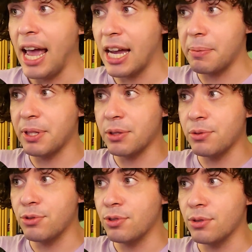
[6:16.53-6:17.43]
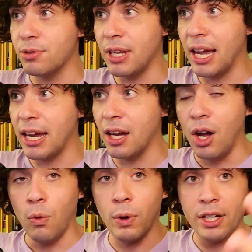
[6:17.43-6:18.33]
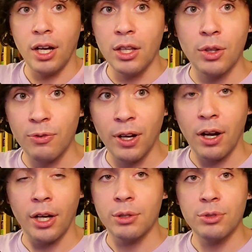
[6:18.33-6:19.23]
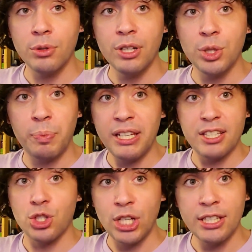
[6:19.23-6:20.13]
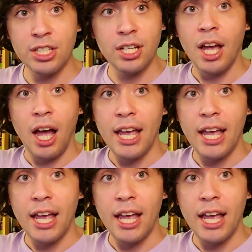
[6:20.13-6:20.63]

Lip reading: It can be used to say, what the fuck are you doing, you piece of shit?